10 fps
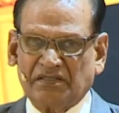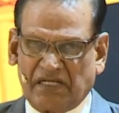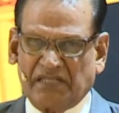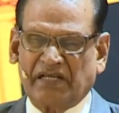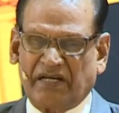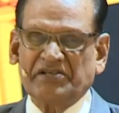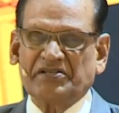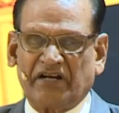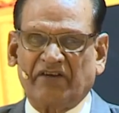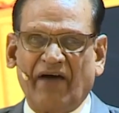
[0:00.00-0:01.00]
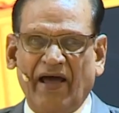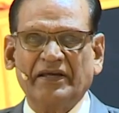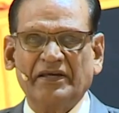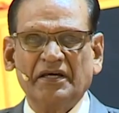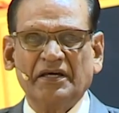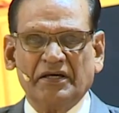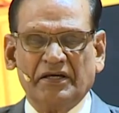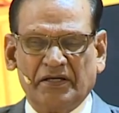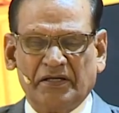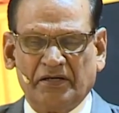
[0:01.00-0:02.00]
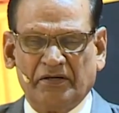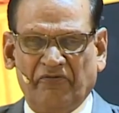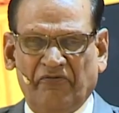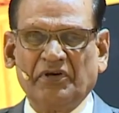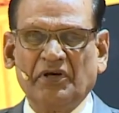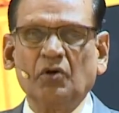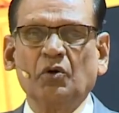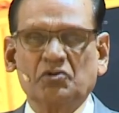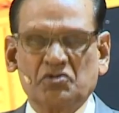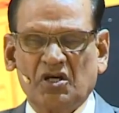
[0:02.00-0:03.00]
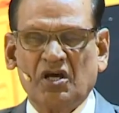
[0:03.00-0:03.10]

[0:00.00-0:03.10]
That's the reason why we lose